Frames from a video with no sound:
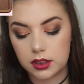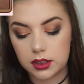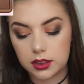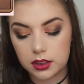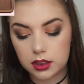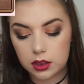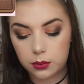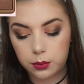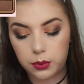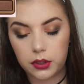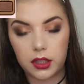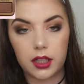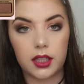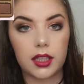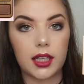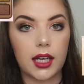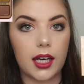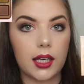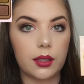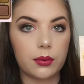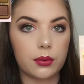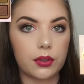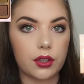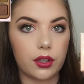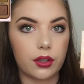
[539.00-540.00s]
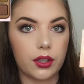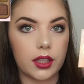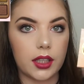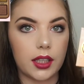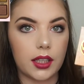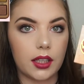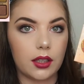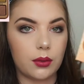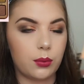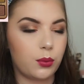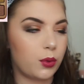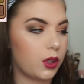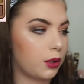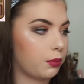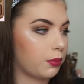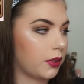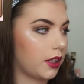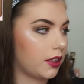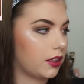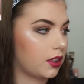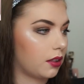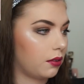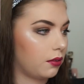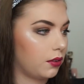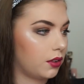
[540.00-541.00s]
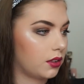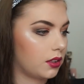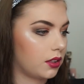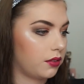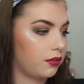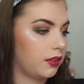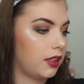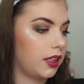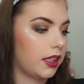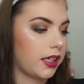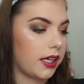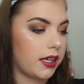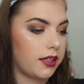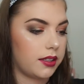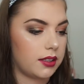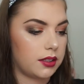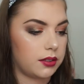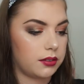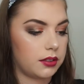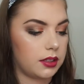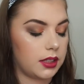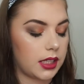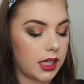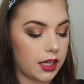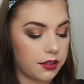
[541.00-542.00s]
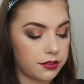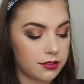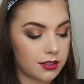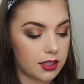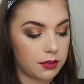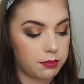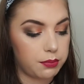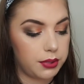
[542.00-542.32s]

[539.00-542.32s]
gingerbread, I'm going in with my W7 Li Life's a